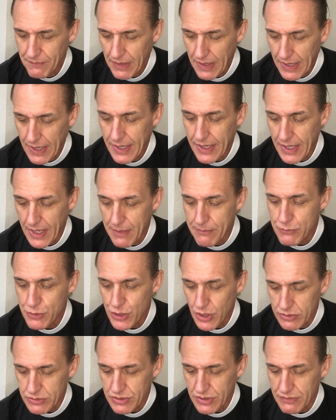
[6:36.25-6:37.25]
I am
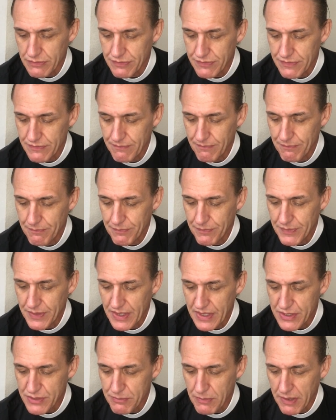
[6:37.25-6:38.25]
Joseph.
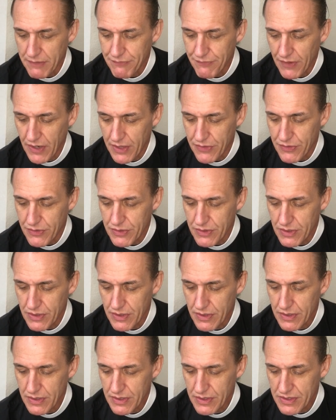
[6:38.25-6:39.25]
Is my father
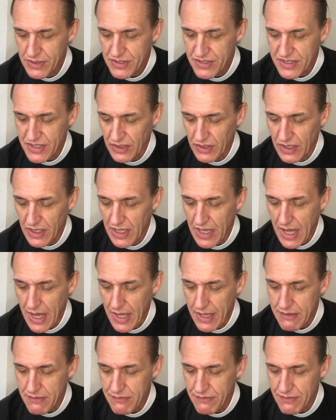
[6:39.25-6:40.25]
still
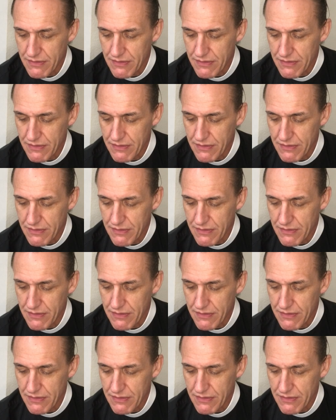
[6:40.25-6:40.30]
alive?